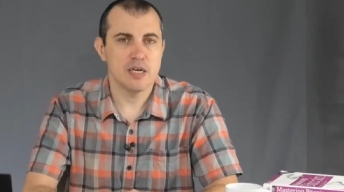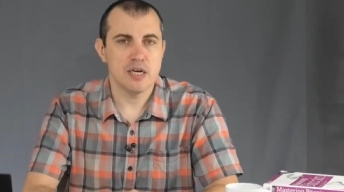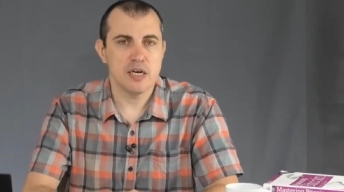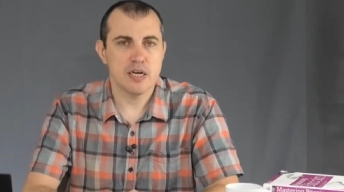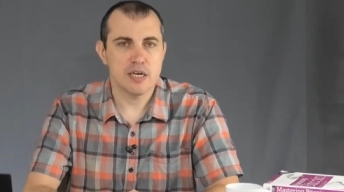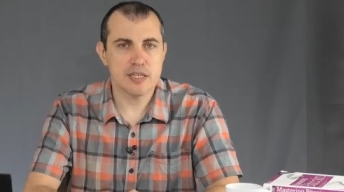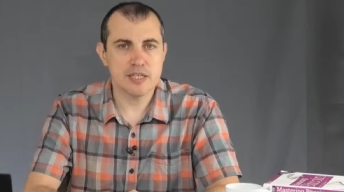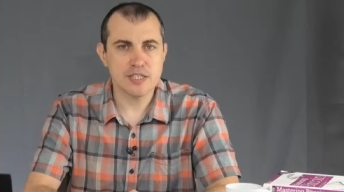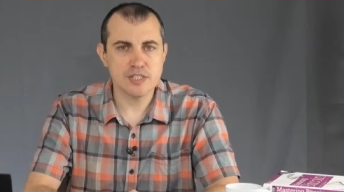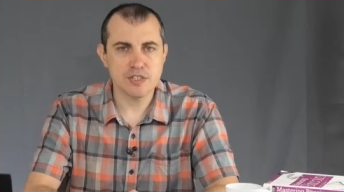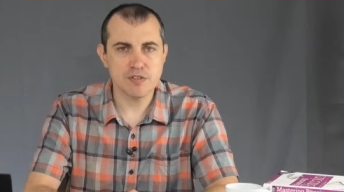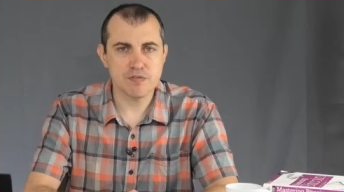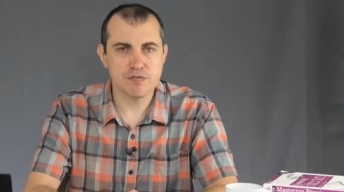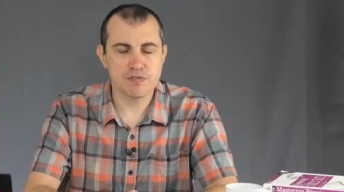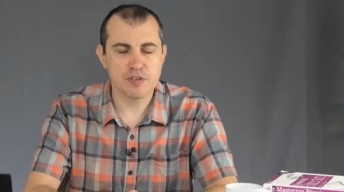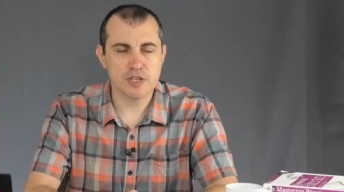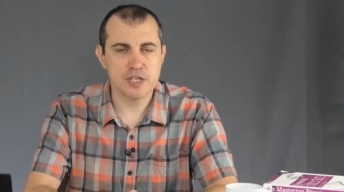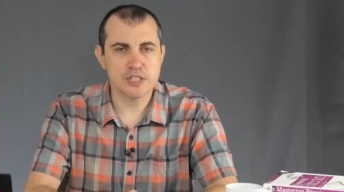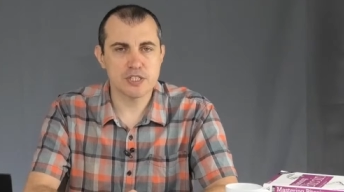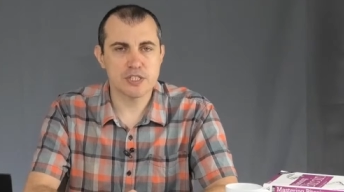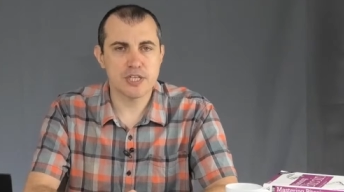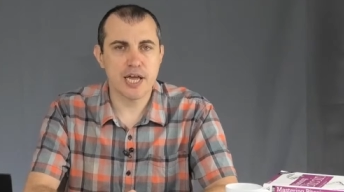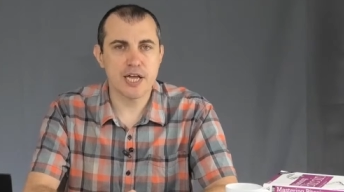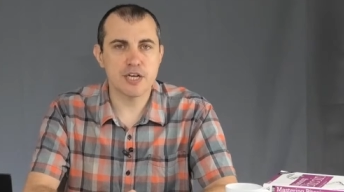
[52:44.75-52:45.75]
And that's a very
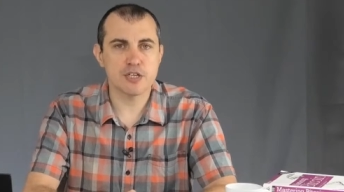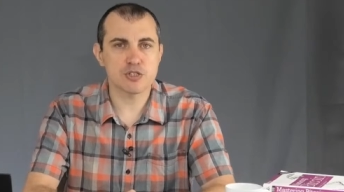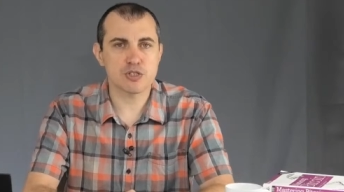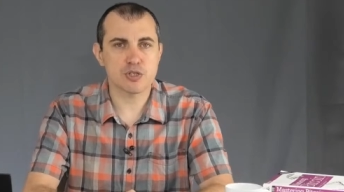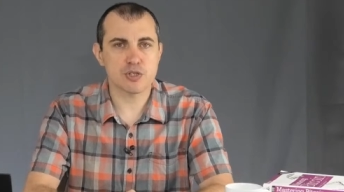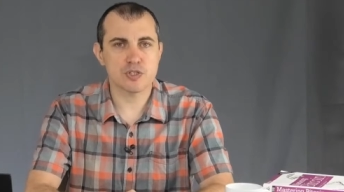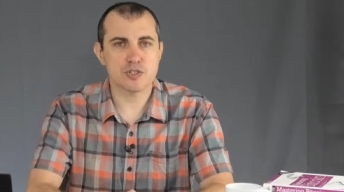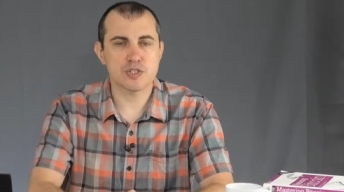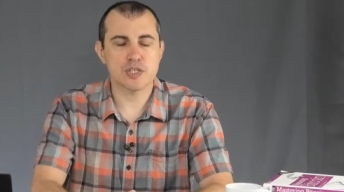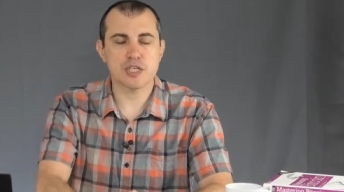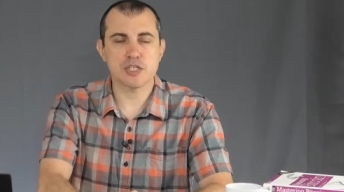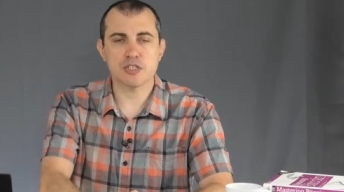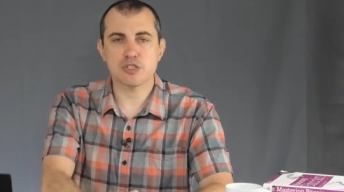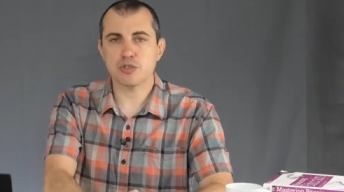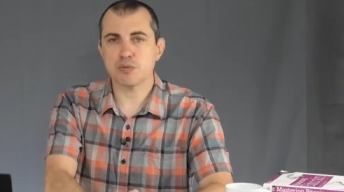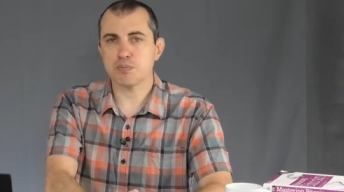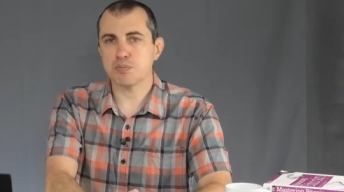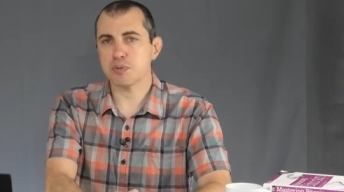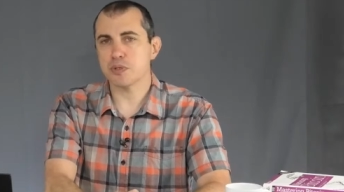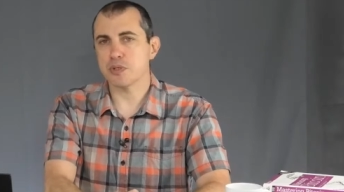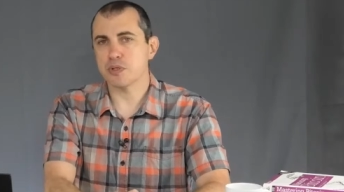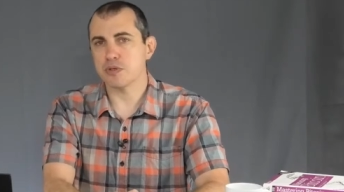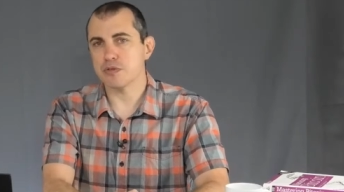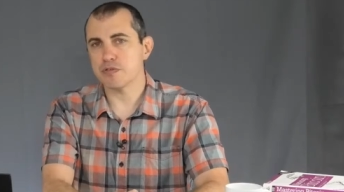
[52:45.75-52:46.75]
dangerous thing to
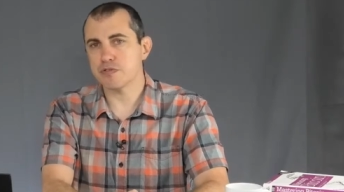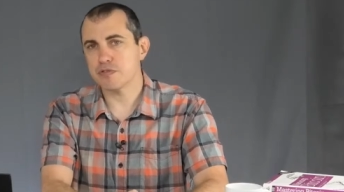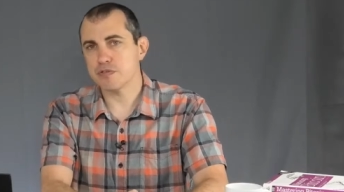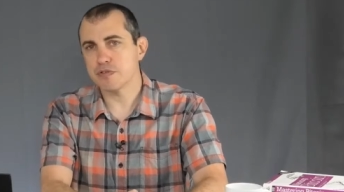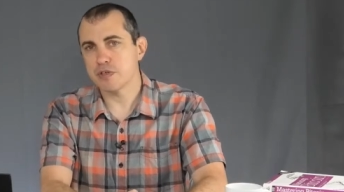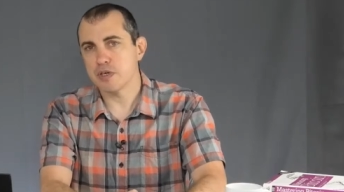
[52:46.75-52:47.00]
prove,